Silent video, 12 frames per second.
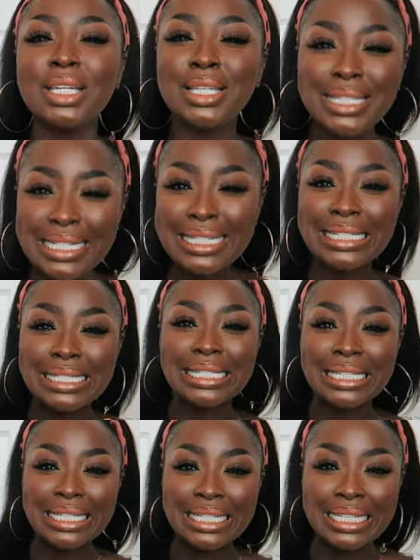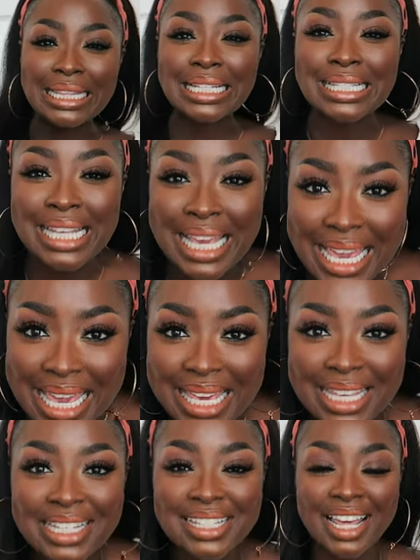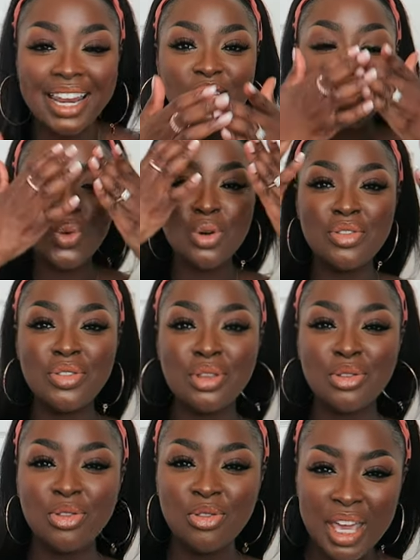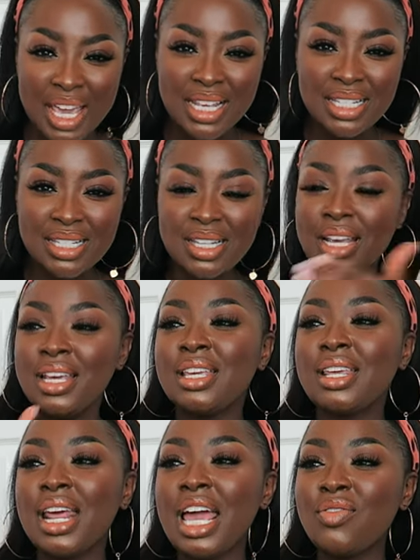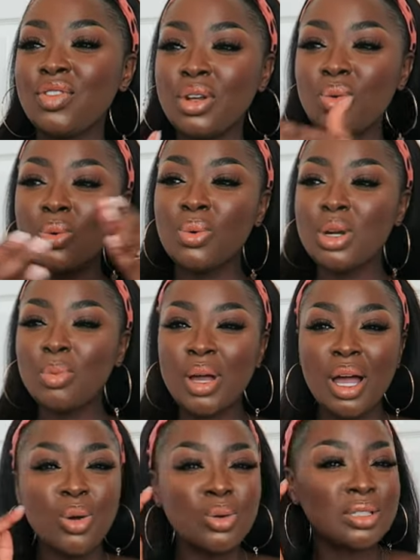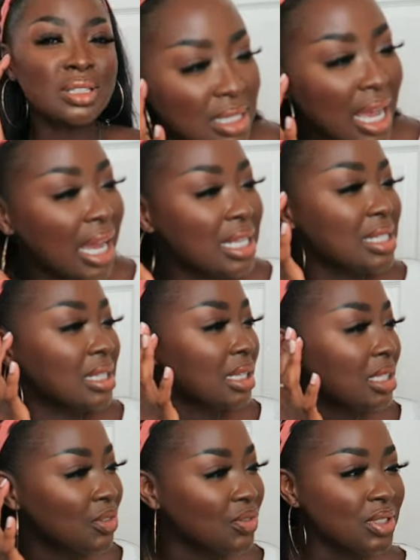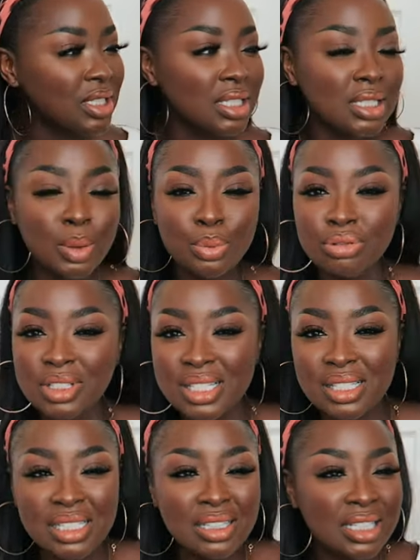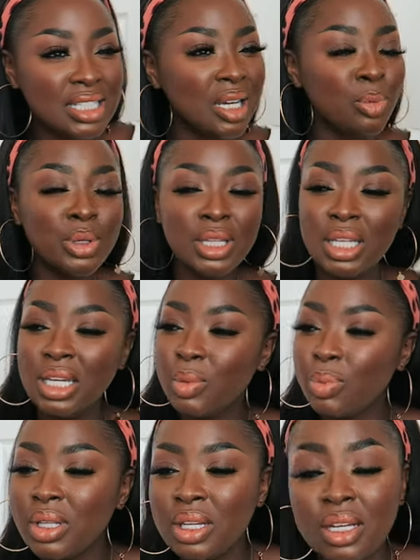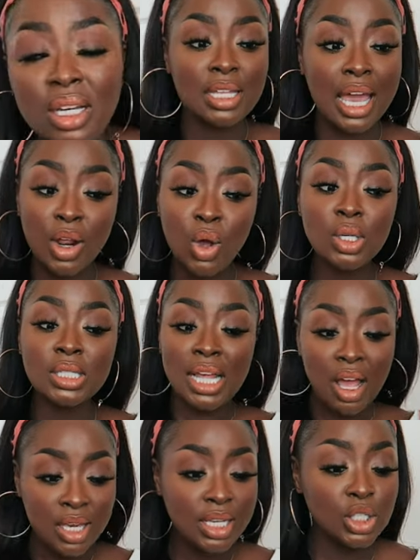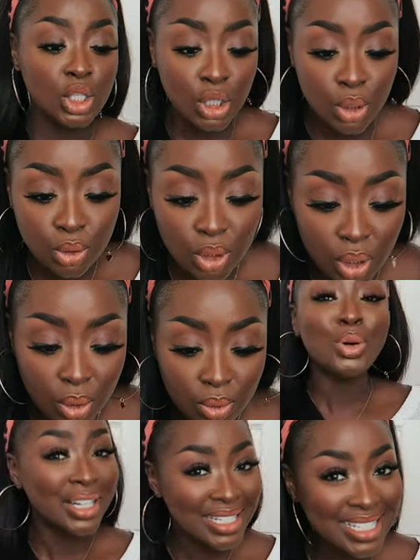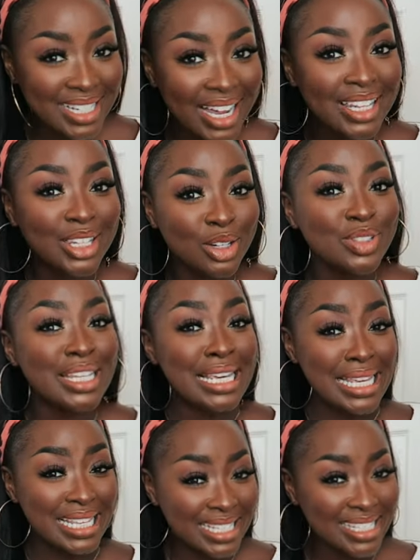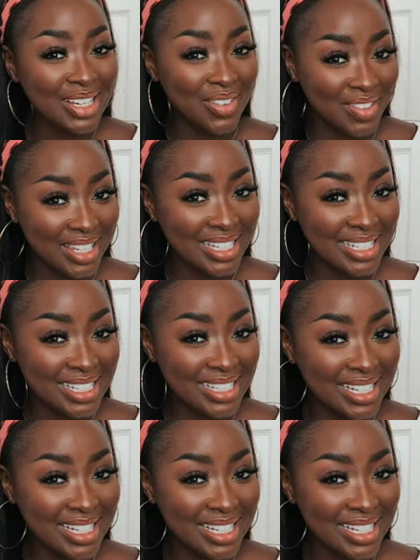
easy this is, and it's off the face. You're not having to worry about sides lifting, the pressing, the tucking, the nipping. That whole style is cute though, but I love the ease of this.